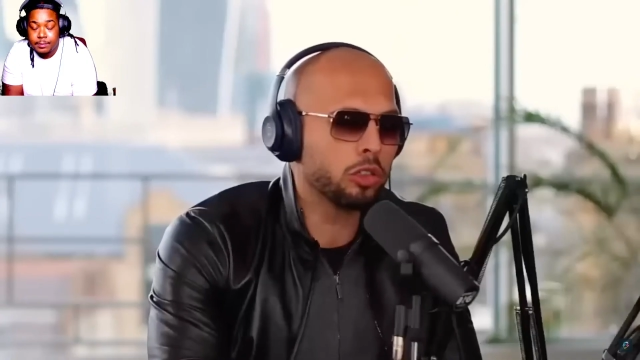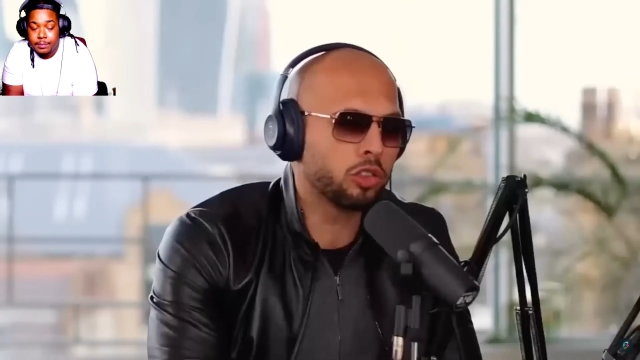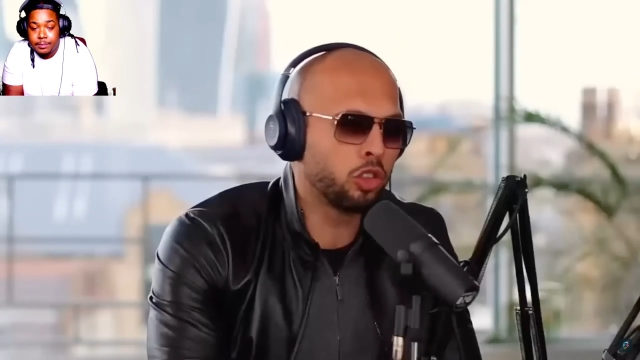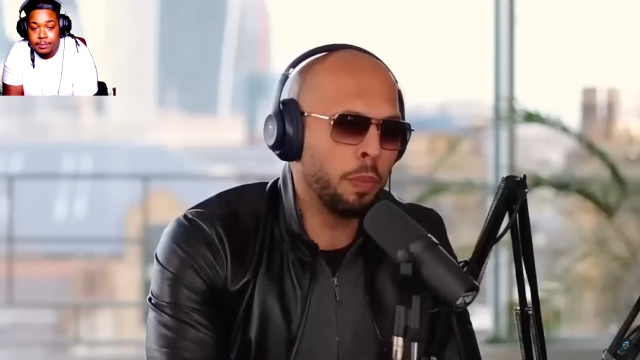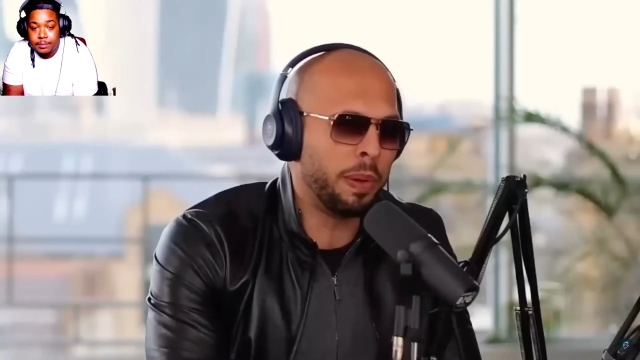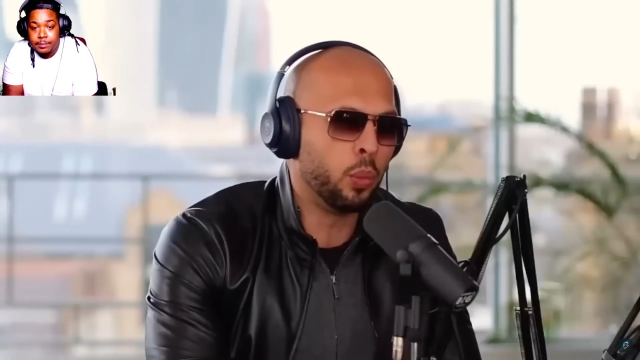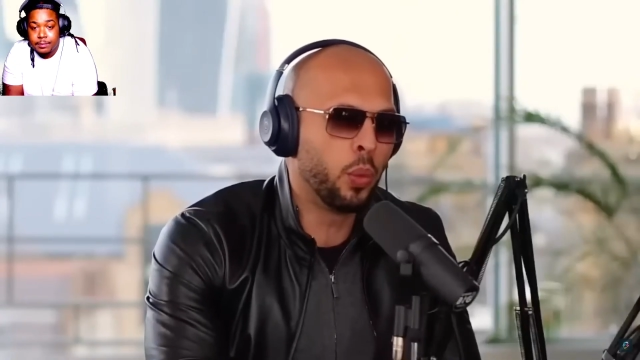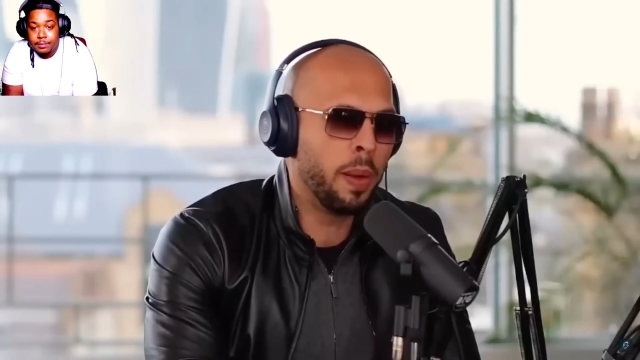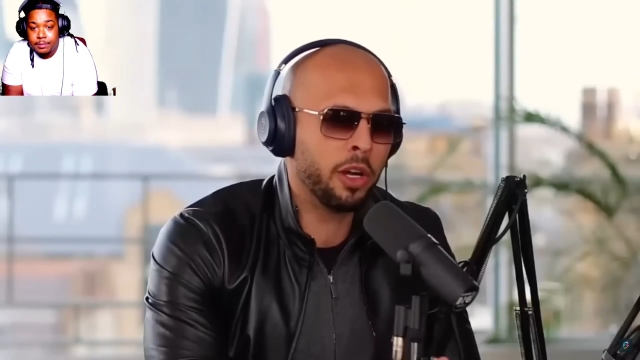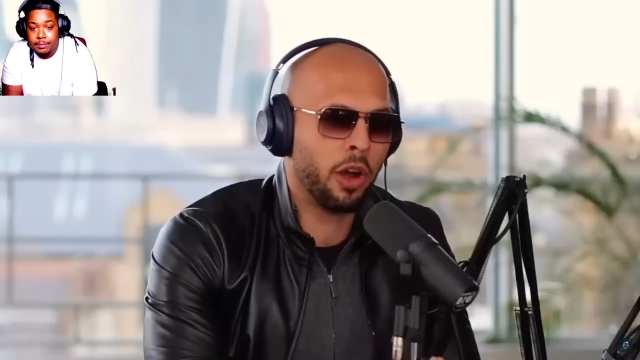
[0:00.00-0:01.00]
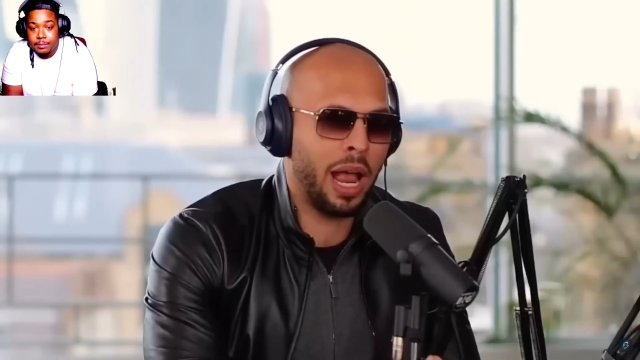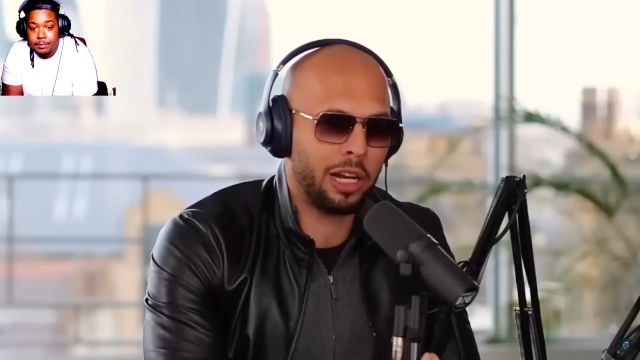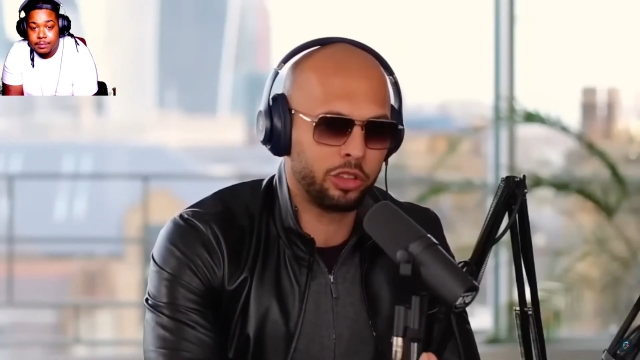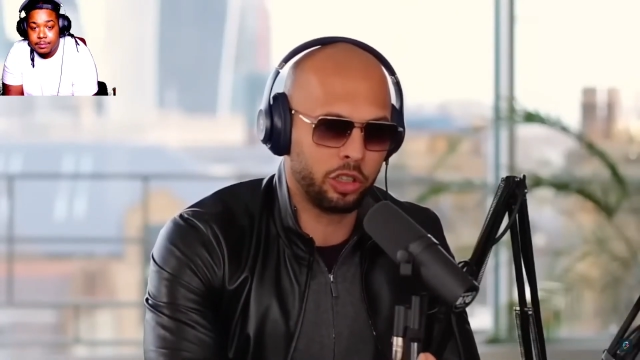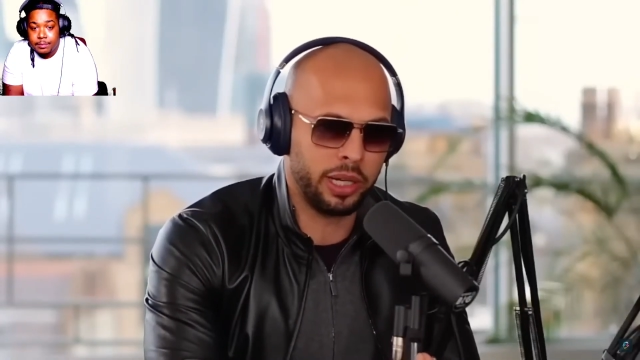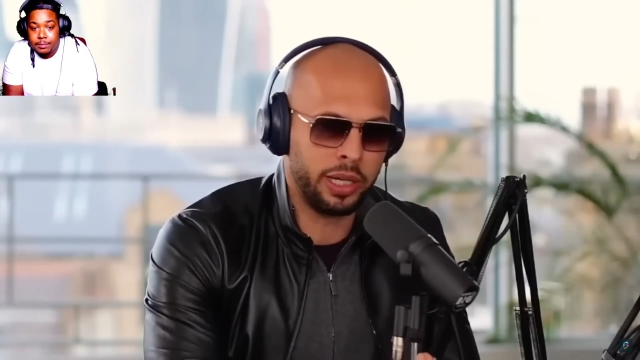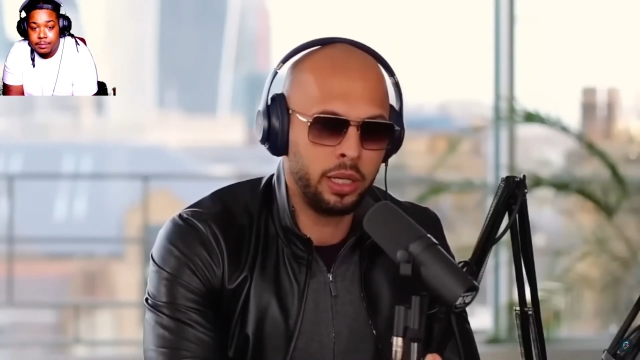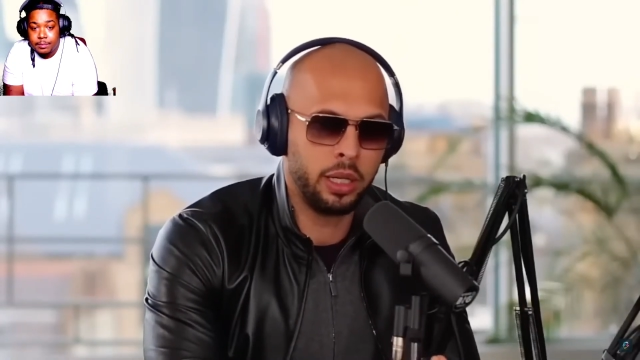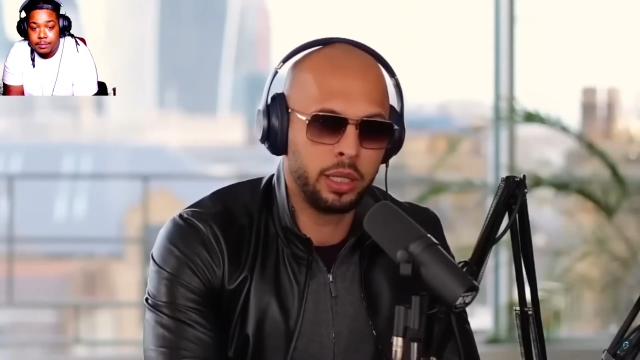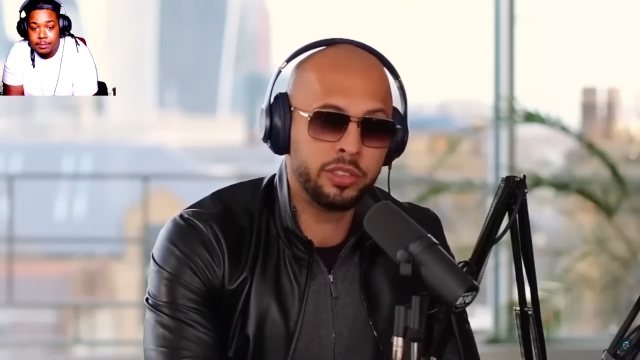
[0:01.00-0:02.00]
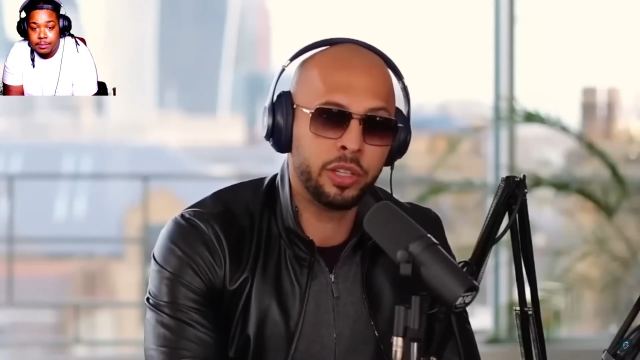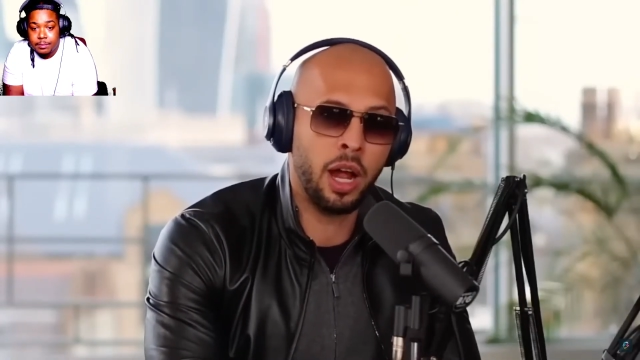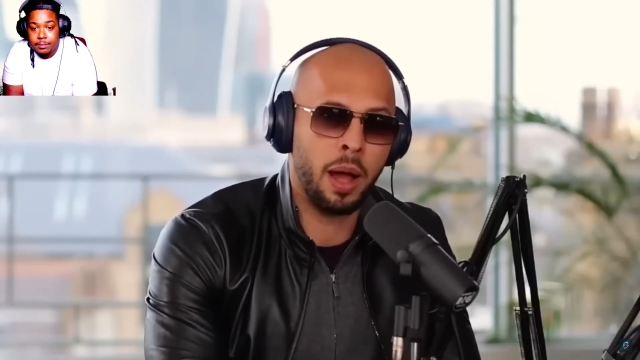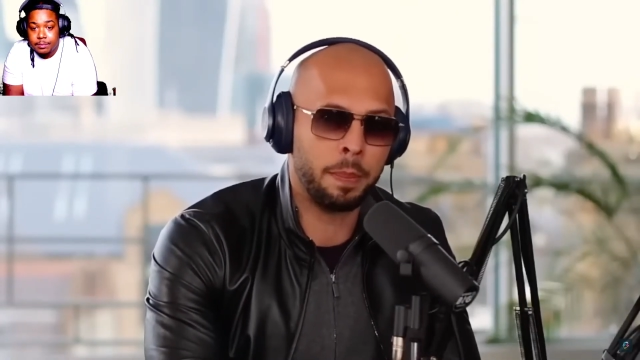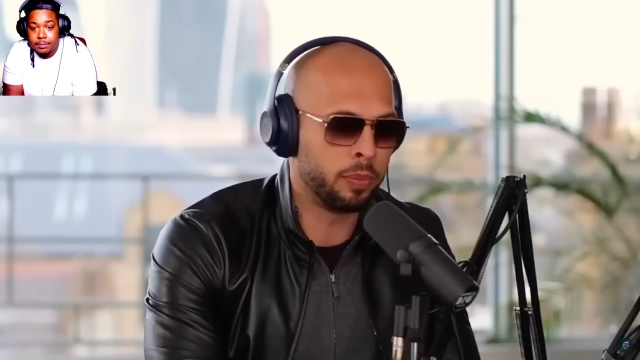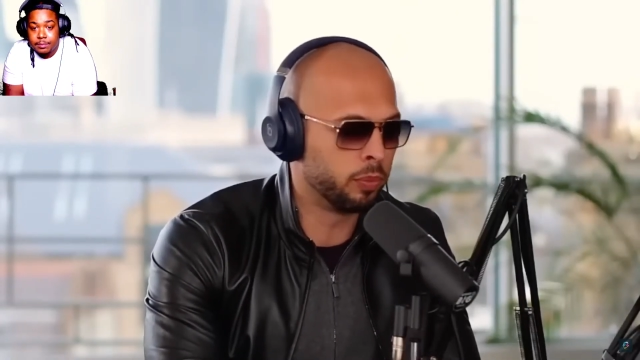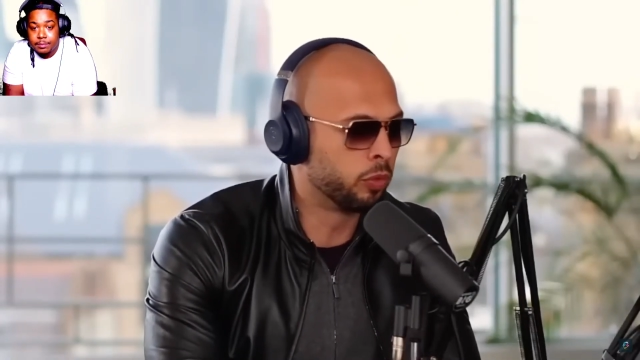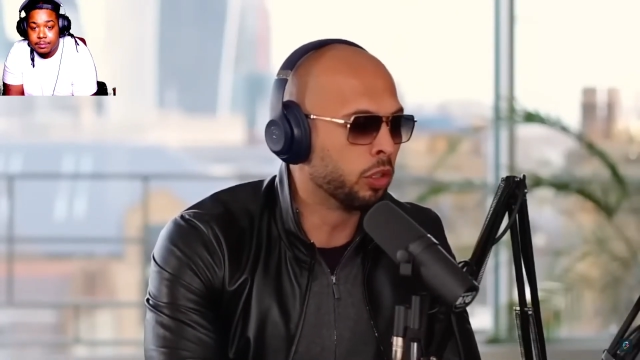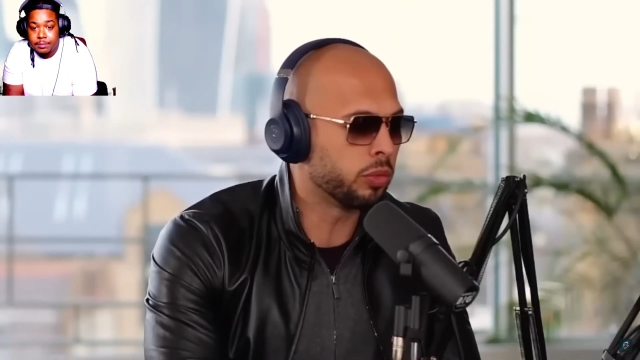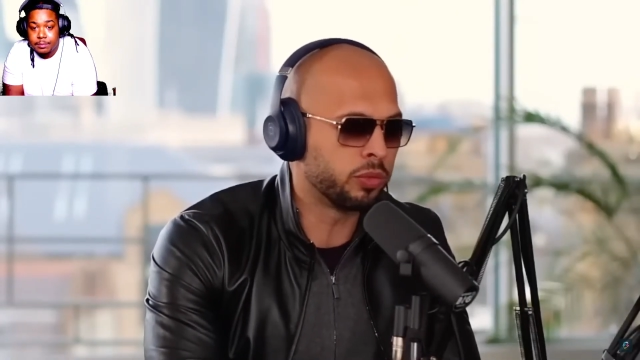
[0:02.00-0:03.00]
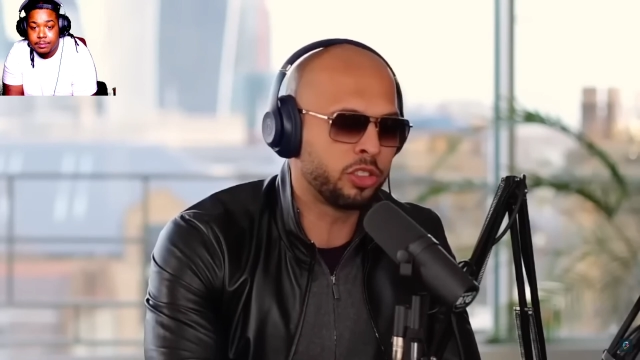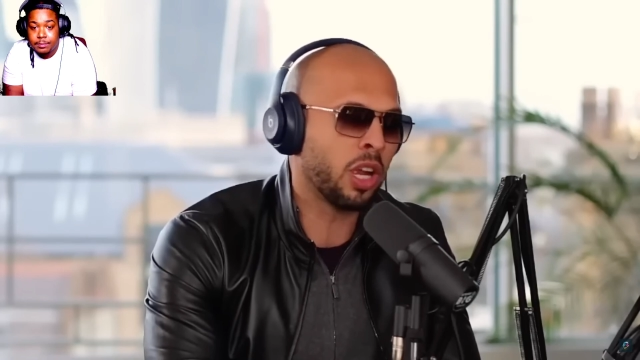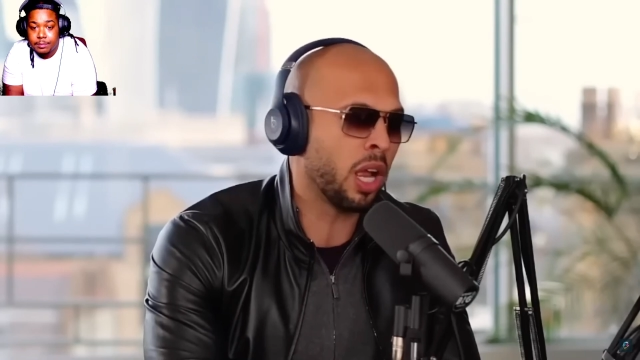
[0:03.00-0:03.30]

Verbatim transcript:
Speaker 1: Women are actually, mm. listen up, Shanti.